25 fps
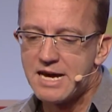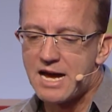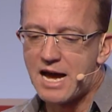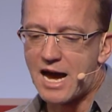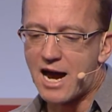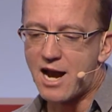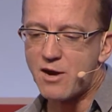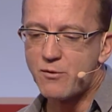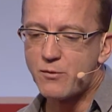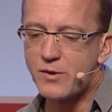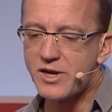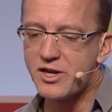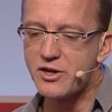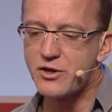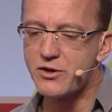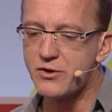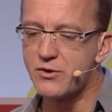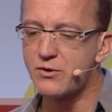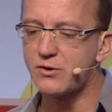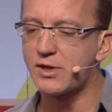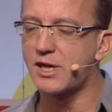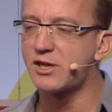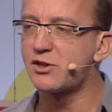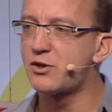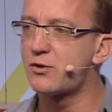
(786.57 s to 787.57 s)
And we
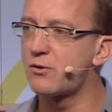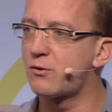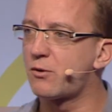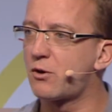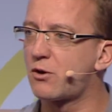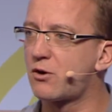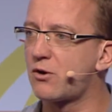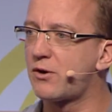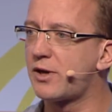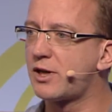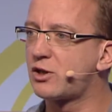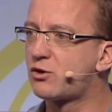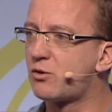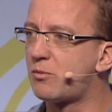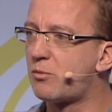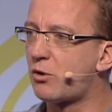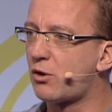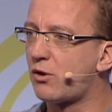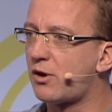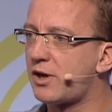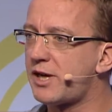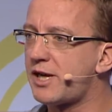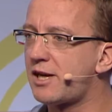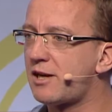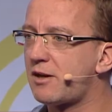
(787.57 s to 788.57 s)
knew that you were going to
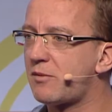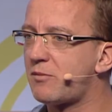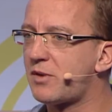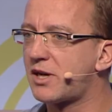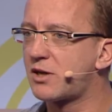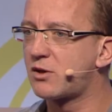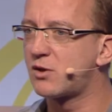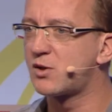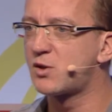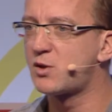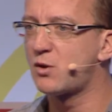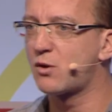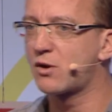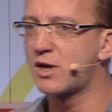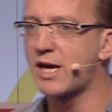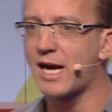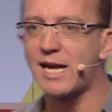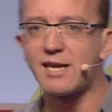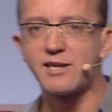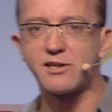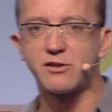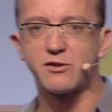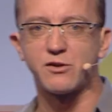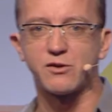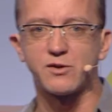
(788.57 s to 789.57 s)
Berlin because your
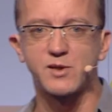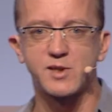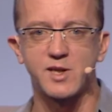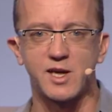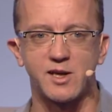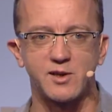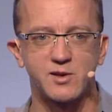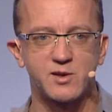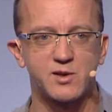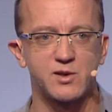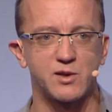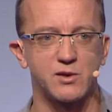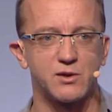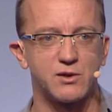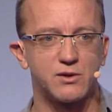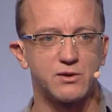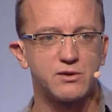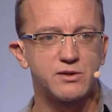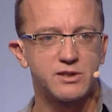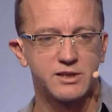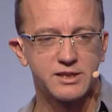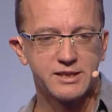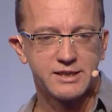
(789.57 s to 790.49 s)
calendar says so,